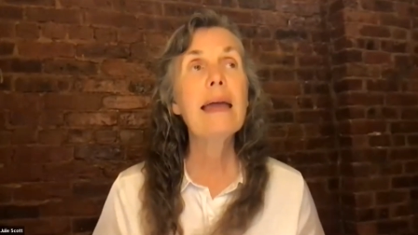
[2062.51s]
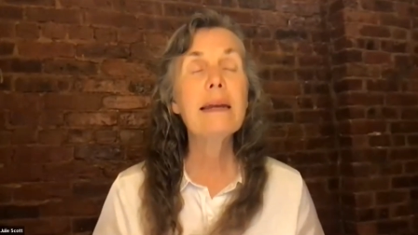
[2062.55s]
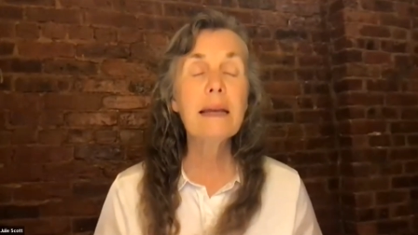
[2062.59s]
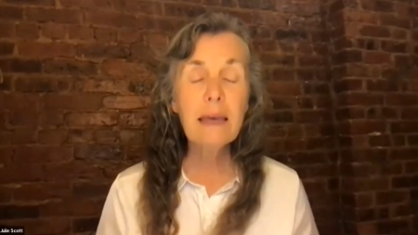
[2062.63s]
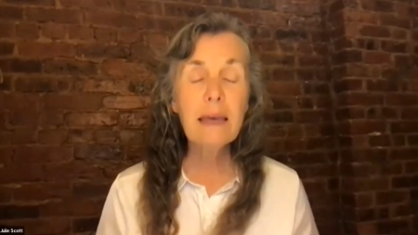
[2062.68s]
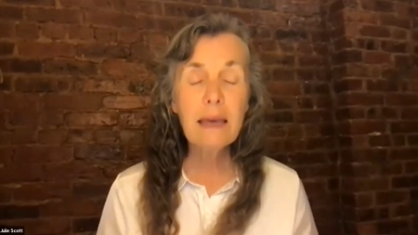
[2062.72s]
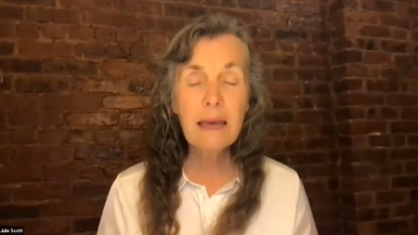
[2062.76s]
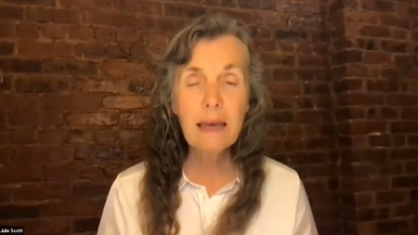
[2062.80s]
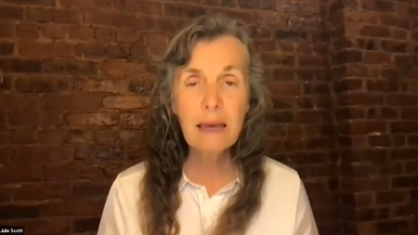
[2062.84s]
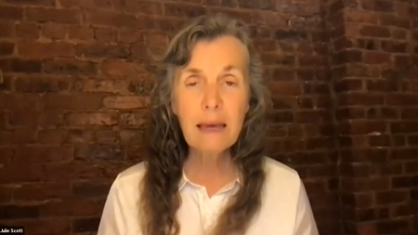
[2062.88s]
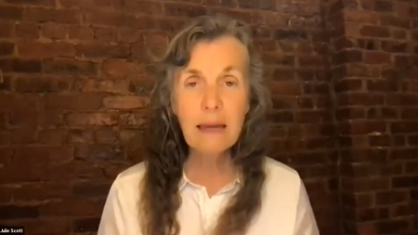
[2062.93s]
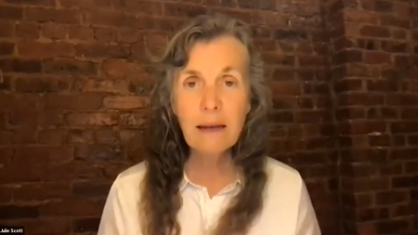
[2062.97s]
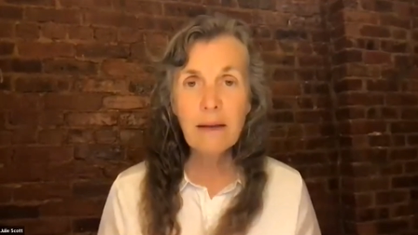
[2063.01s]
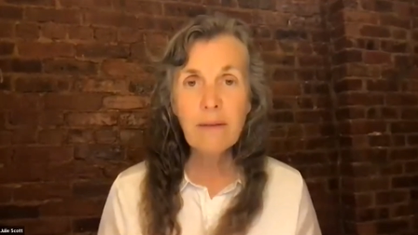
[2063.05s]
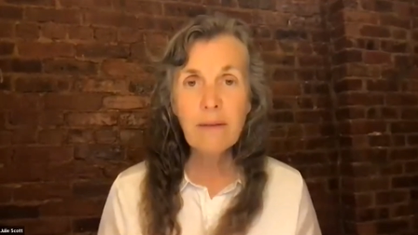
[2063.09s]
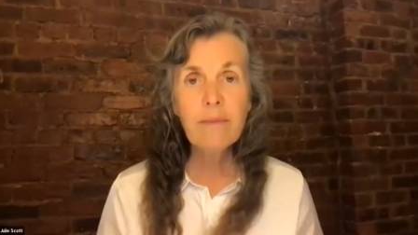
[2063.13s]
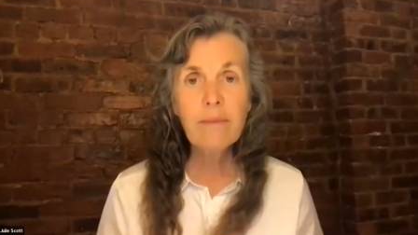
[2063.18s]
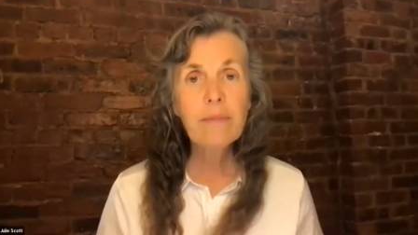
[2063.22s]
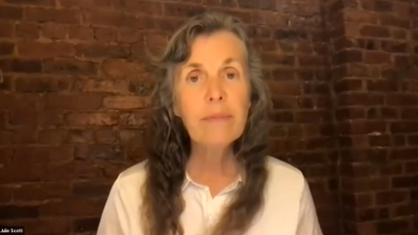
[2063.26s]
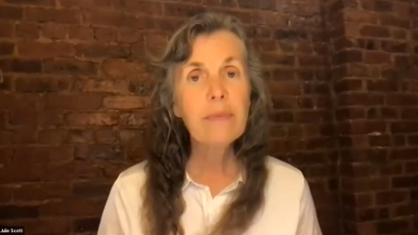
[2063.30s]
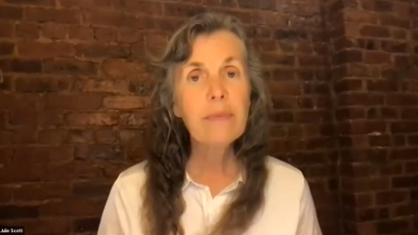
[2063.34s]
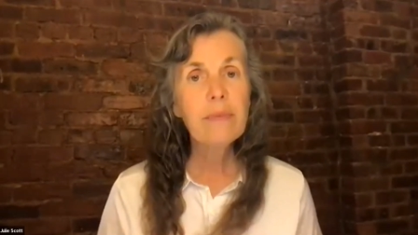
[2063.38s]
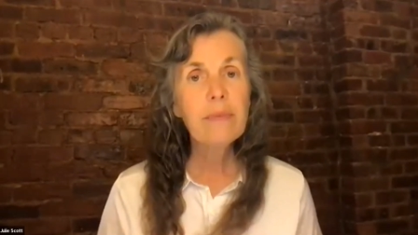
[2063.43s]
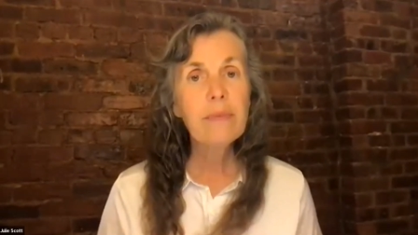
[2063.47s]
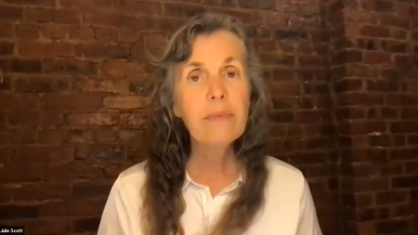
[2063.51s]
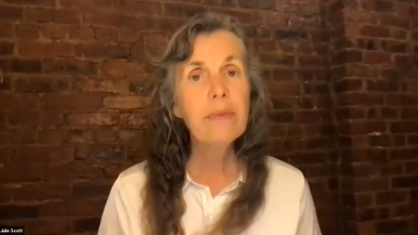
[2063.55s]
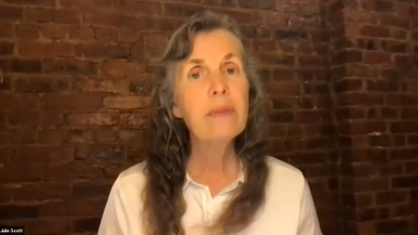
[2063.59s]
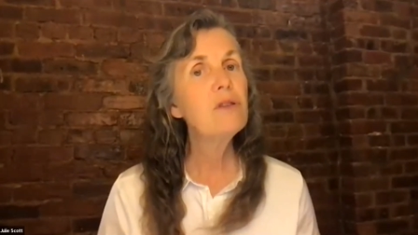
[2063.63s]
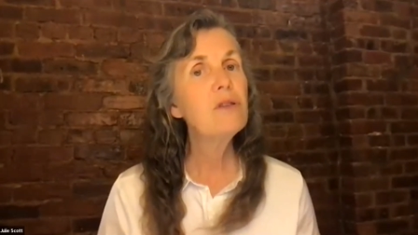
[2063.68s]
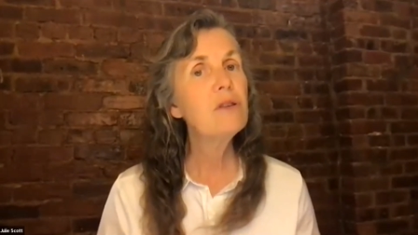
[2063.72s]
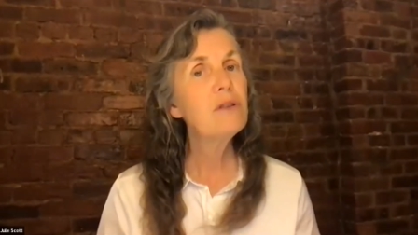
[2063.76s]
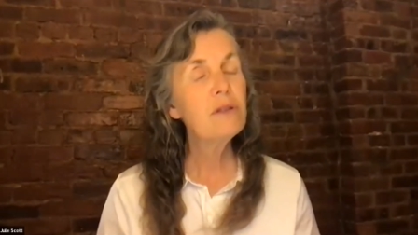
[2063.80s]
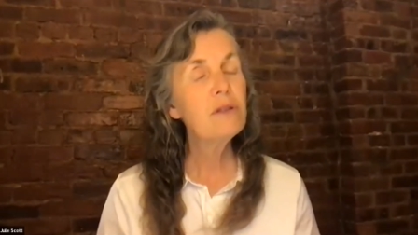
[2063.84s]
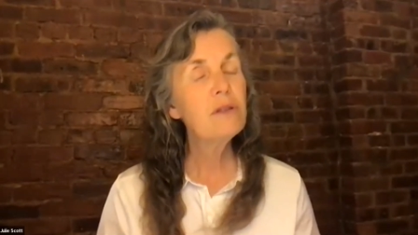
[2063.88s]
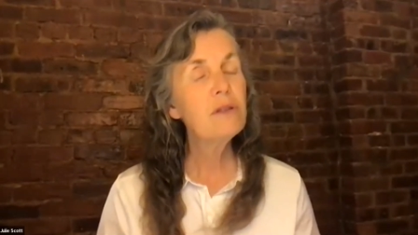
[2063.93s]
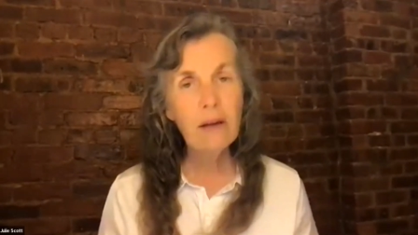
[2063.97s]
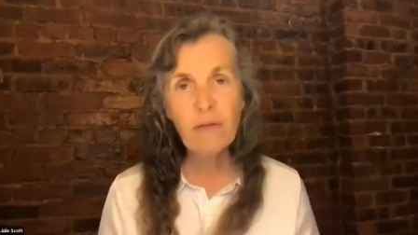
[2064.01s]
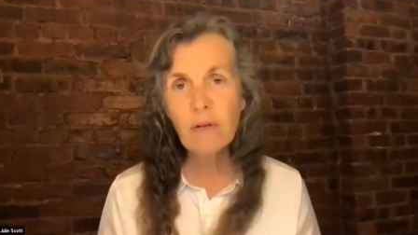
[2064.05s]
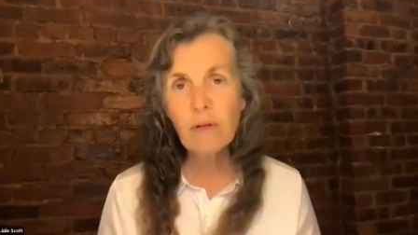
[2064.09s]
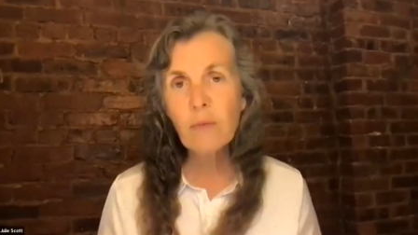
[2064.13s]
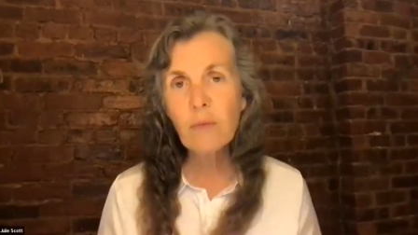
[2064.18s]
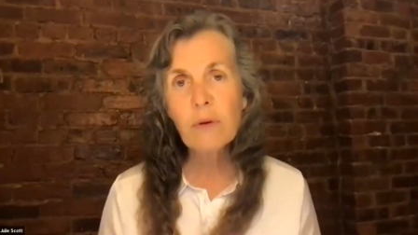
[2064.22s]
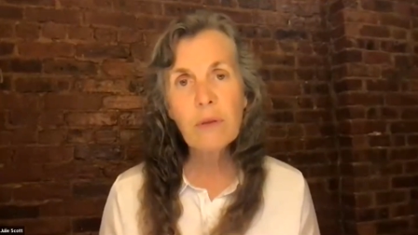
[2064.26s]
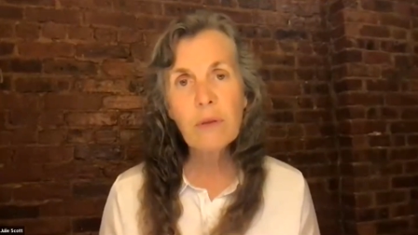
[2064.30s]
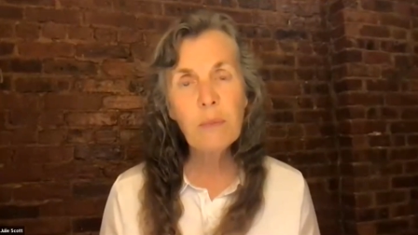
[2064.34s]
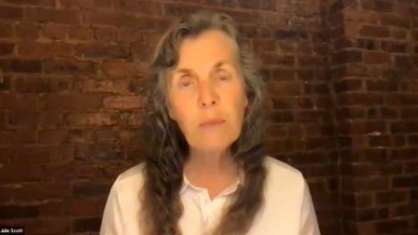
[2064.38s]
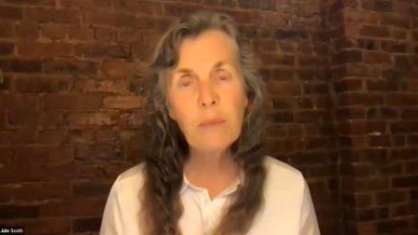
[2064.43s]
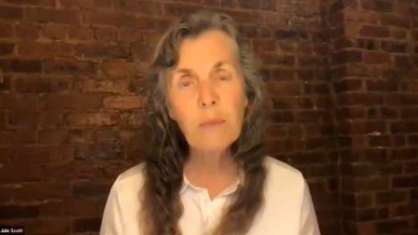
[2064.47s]
And again, this is
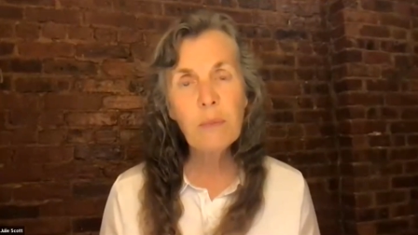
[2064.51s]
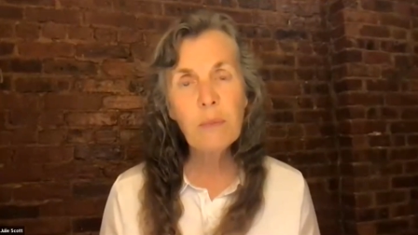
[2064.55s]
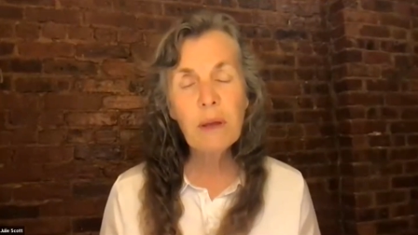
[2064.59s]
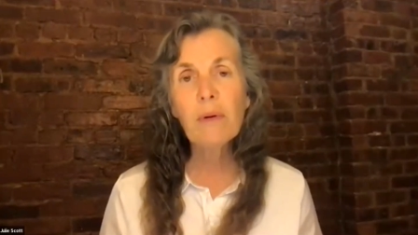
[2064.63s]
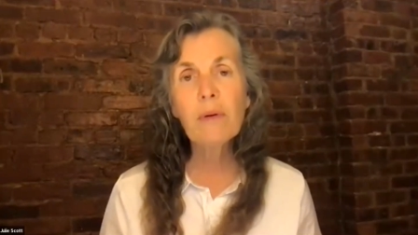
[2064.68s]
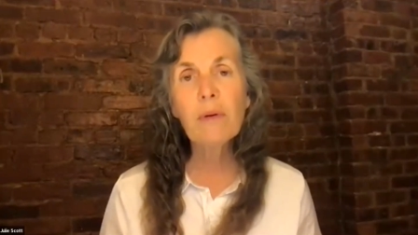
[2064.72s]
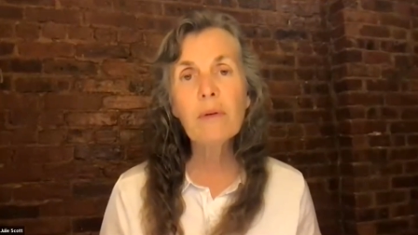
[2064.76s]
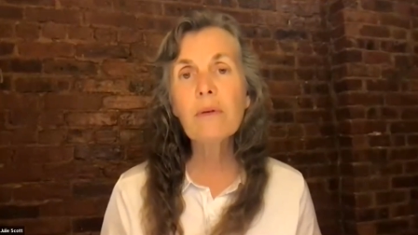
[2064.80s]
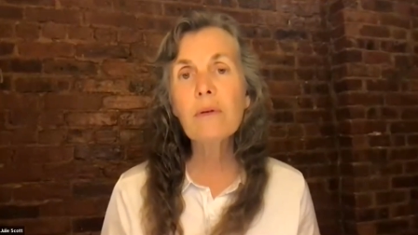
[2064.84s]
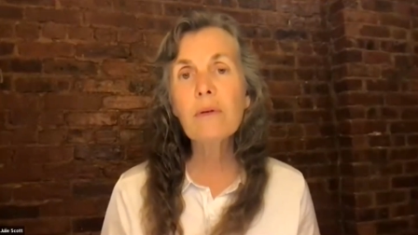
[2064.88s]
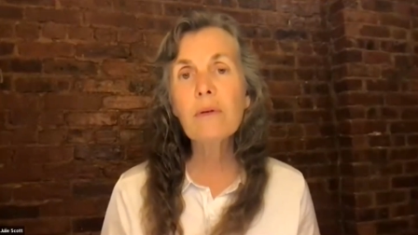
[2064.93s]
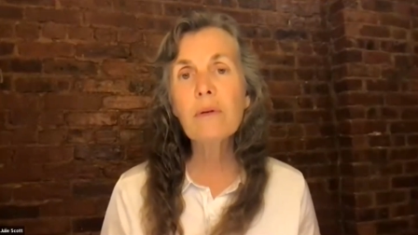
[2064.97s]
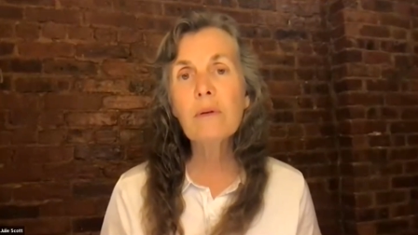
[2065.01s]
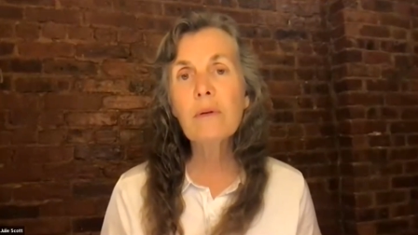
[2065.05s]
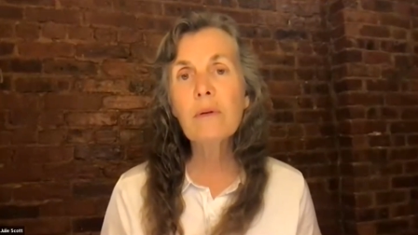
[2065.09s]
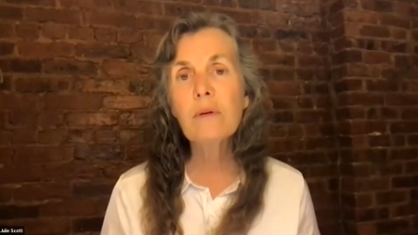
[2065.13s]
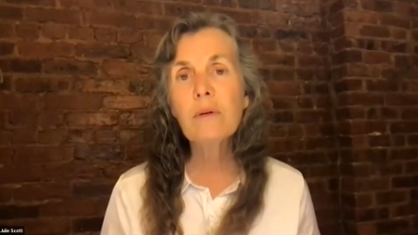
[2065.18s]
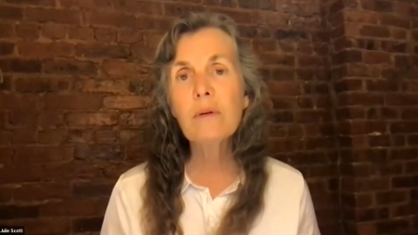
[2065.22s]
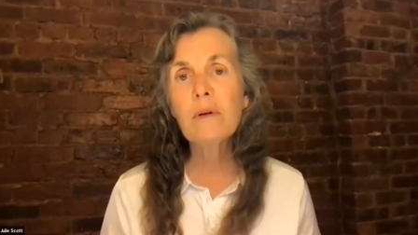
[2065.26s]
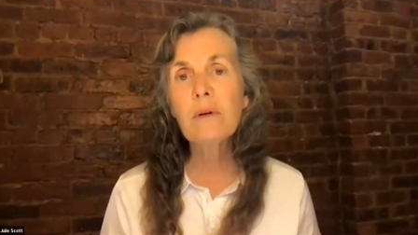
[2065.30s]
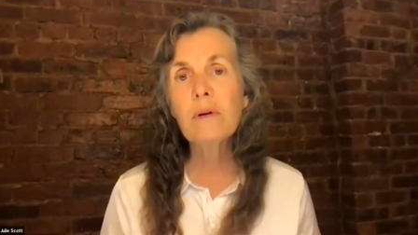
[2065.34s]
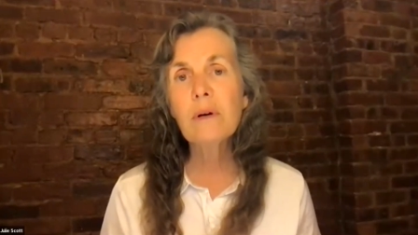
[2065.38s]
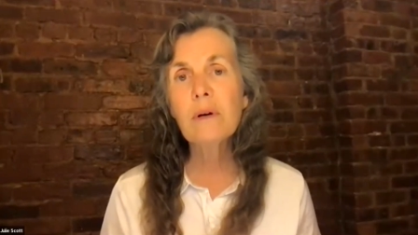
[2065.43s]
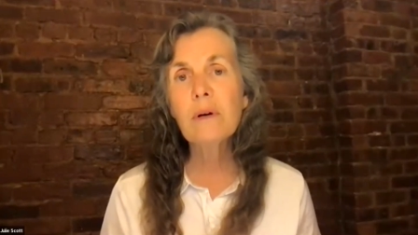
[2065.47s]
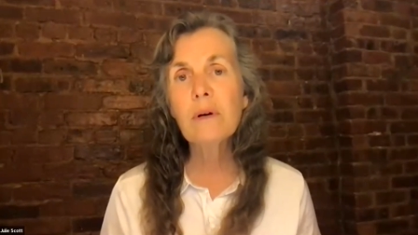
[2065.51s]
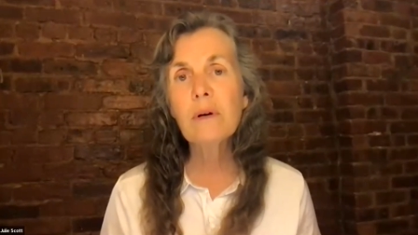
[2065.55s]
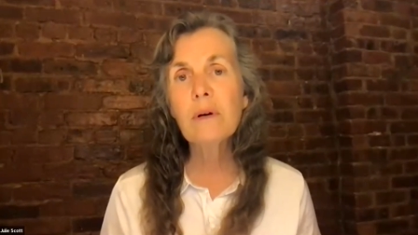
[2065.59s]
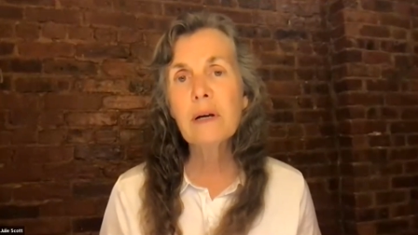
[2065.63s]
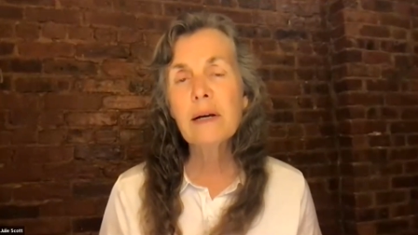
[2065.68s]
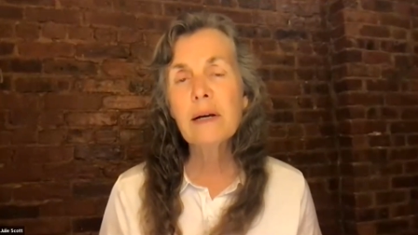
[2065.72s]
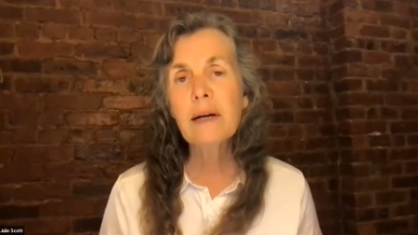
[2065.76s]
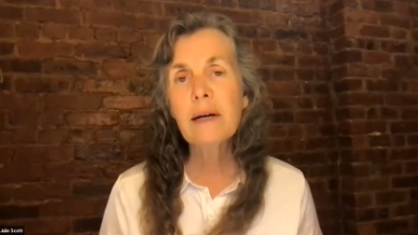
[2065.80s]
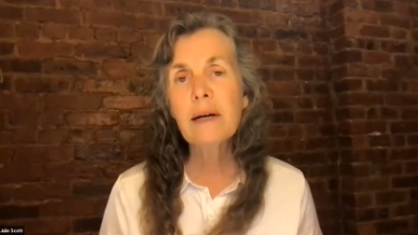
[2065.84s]
never with people who